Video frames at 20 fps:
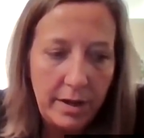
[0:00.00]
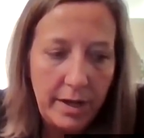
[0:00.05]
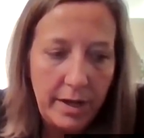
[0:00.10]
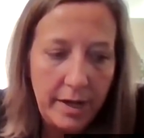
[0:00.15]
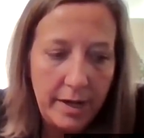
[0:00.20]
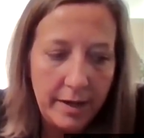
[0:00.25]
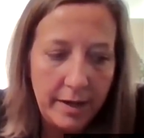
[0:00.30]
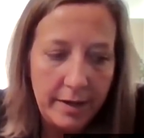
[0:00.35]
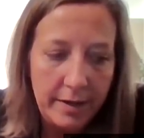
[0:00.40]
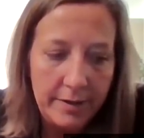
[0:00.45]

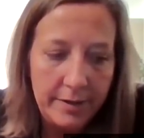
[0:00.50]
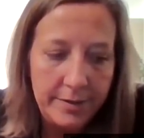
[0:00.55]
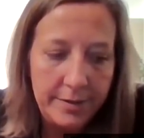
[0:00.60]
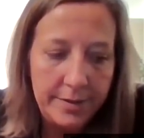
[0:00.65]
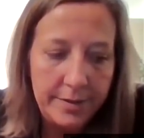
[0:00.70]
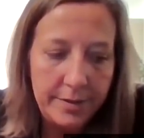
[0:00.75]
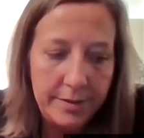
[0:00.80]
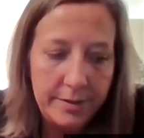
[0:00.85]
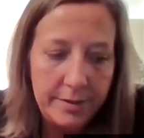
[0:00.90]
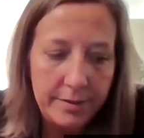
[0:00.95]
And
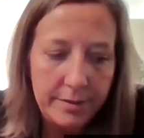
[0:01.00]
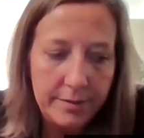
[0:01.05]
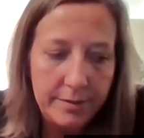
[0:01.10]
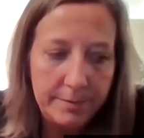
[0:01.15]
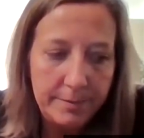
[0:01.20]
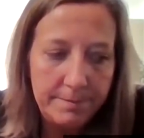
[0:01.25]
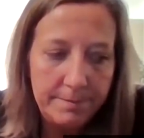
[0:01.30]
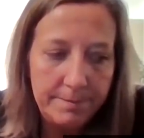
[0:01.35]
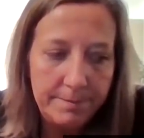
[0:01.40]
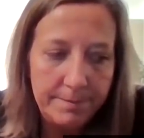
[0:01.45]

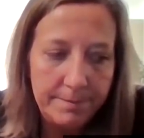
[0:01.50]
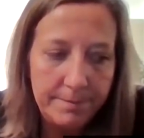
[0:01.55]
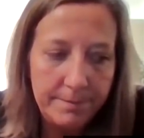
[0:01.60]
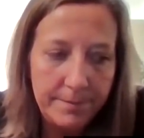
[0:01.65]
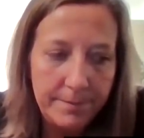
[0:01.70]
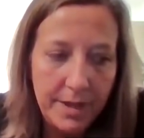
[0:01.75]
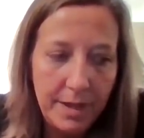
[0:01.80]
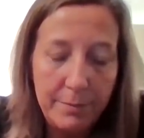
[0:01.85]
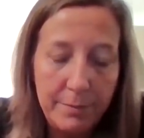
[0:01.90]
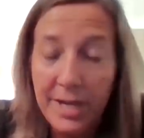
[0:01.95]

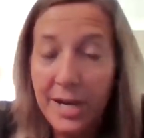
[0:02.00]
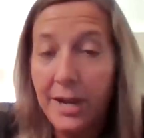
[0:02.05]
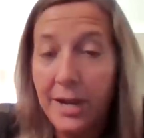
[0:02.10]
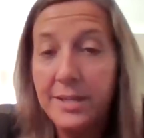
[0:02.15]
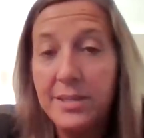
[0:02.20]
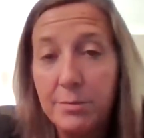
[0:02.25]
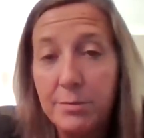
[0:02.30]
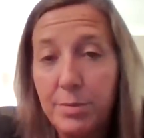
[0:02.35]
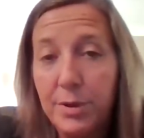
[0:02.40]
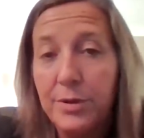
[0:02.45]
I mean, I
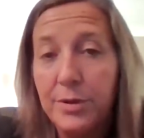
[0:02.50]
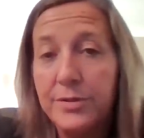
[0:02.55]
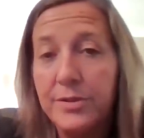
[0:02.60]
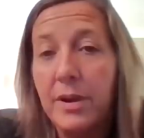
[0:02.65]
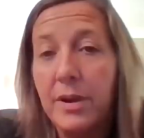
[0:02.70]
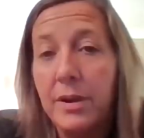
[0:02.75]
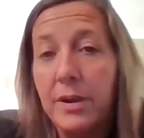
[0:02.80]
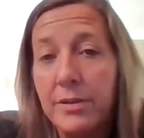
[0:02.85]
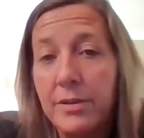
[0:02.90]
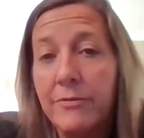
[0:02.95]
suppose
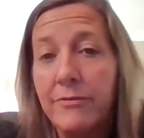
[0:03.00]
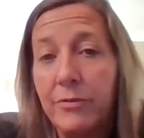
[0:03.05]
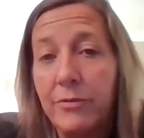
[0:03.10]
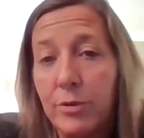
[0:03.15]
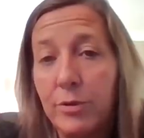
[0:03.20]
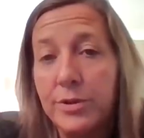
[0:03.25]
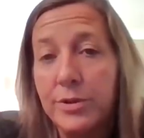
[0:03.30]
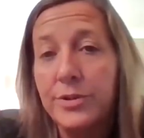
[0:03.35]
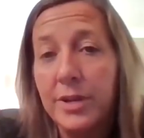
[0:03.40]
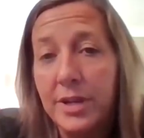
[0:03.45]
the other
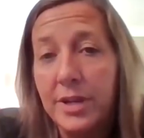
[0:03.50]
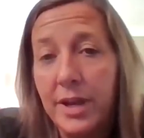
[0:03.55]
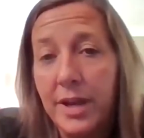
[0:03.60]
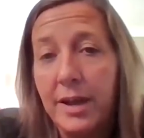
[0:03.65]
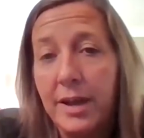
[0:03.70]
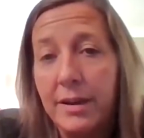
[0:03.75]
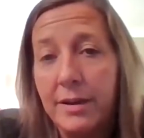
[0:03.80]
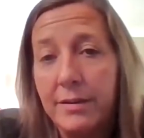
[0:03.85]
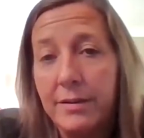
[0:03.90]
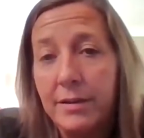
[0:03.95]
floors could have
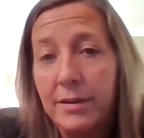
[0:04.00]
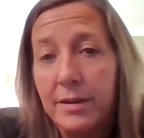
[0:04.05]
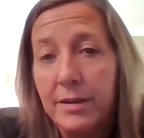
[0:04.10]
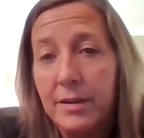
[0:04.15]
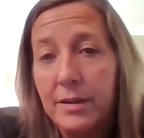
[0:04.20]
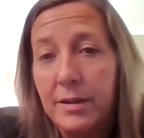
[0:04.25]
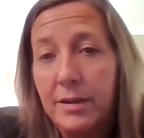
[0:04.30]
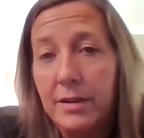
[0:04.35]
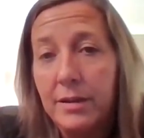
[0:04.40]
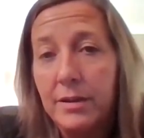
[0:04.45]
had
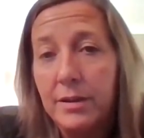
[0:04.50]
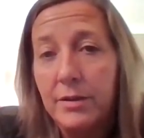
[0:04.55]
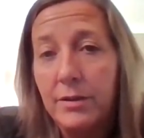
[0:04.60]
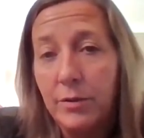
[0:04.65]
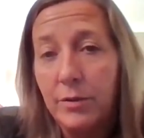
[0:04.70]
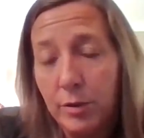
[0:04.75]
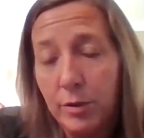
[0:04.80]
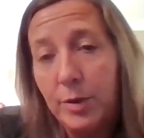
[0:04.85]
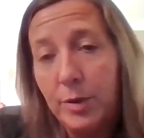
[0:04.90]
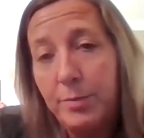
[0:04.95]

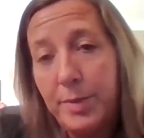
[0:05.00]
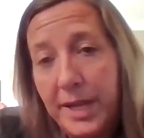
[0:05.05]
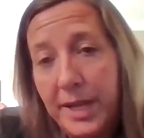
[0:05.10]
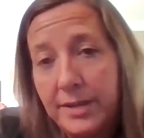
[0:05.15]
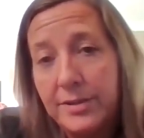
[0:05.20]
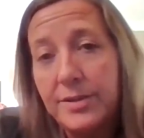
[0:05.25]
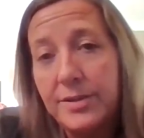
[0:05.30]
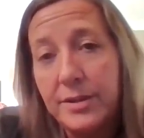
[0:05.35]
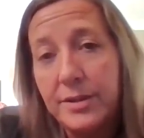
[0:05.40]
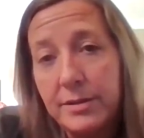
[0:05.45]
normal
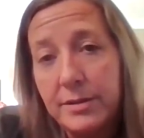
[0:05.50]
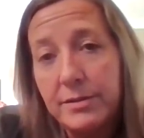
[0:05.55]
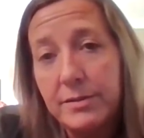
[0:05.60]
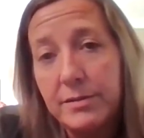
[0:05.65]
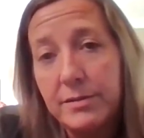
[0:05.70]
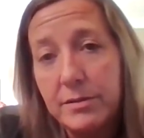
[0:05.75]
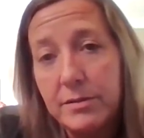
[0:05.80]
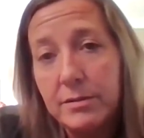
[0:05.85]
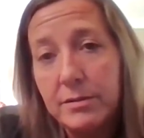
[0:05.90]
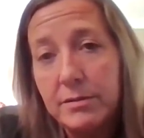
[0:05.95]
patients
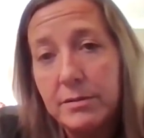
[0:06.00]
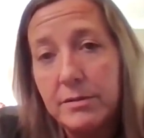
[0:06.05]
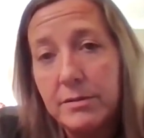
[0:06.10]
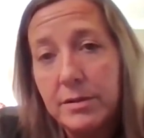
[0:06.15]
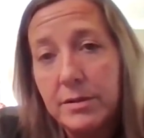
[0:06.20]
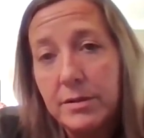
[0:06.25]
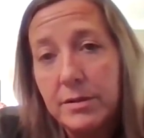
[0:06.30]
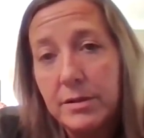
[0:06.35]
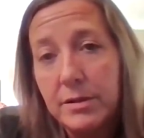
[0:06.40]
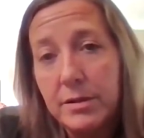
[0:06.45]

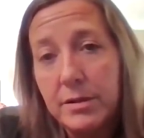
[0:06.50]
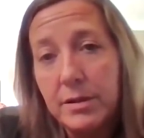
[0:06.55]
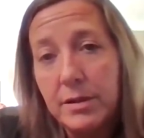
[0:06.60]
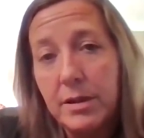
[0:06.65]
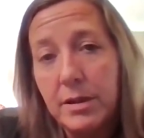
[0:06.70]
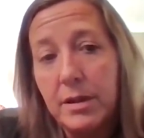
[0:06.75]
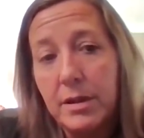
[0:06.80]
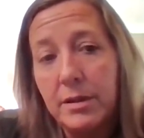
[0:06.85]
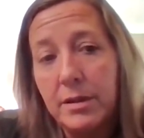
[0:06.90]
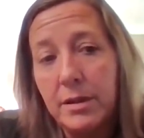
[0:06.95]

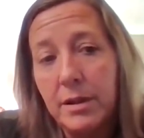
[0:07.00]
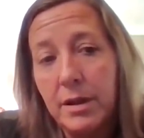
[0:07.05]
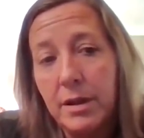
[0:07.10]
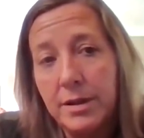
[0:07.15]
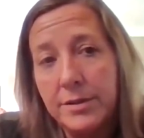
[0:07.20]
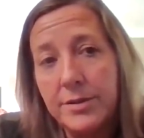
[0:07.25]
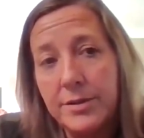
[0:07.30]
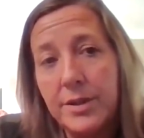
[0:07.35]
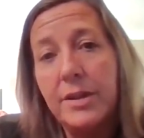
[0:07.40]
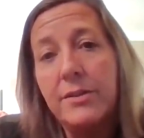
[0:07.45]
and
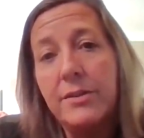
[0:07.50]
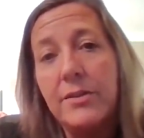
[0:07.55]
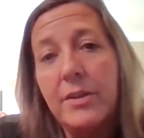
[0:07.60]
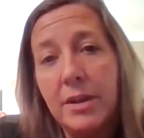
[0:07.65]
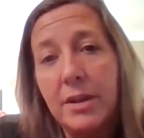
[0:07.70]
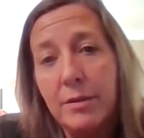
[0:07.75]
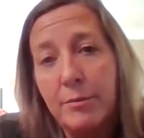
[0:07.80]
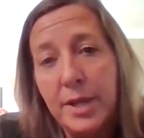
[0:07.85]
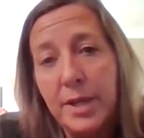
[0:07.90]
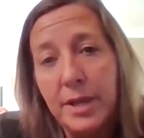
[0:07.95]
us kids
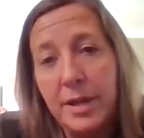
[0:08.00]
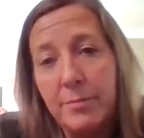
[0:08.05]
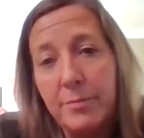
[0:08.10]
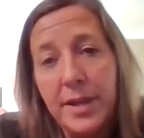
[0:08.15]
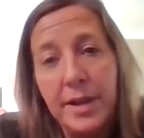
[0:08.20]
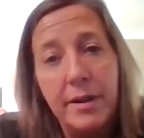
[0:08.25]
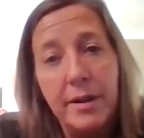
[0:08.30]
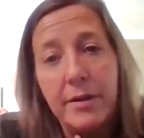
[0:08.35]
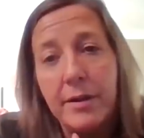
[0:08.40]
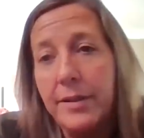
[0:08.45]
could have been up
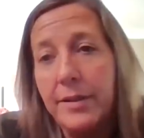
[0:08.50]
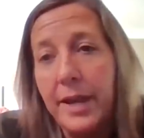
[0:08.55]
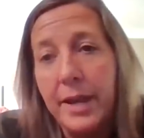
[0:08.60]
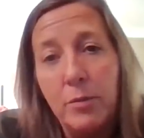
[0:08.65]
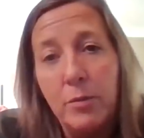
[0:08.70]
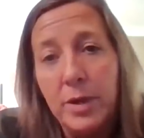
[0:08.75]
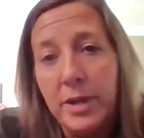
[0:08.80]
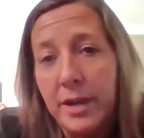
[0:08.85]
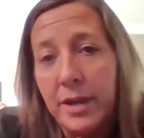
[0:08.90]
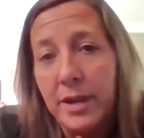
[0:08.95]
there and they
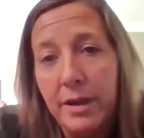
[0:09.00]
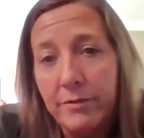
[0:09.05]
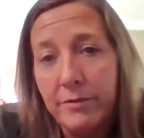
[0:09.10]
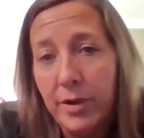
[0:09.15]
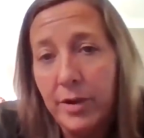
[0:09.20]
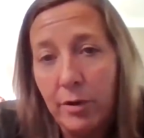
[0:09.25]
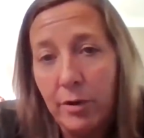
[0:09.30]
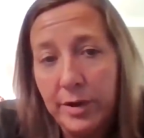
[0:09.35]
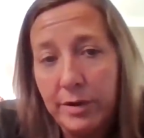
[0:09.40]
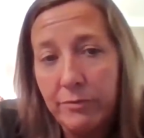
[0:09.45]
wouldn't have
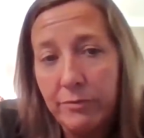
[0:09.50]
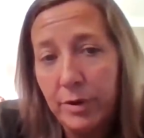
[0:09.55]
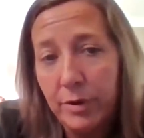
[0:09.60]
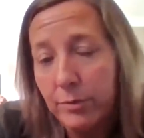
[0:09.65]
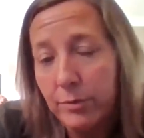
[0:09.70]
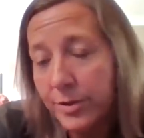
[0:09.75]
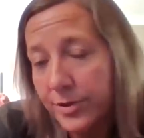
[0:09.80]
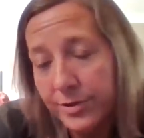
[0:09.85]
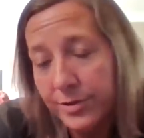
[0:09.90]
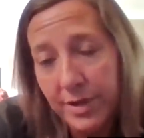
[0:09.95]
known if we
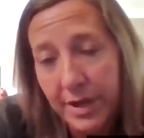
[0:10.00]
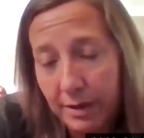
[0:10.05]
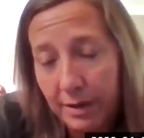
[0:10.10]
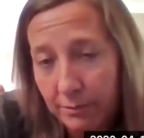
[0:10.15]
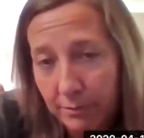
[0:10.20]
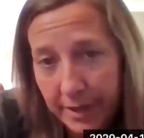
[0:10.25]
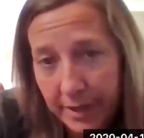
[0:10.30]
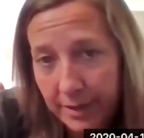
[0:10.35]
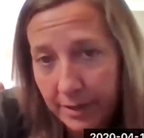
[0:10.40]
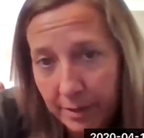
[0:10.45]
were just like a
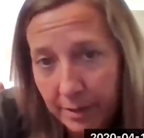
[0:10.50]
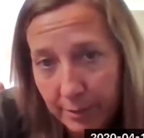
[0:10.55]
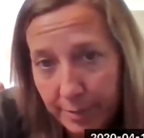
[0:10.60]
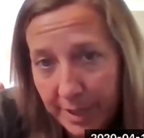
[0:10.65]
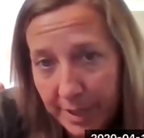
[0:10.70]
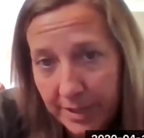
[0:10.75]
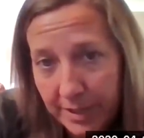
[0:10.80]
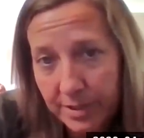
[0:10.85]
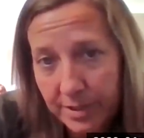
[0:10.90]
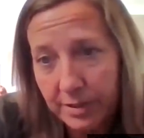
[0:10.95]
regular
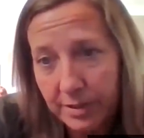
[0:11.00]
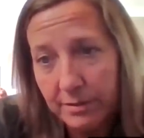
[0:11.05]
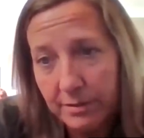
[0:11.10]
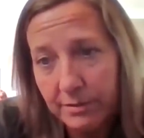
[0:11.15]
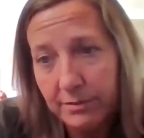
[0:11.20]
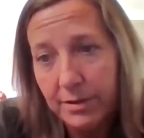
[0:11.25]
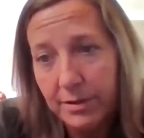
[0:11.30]
patient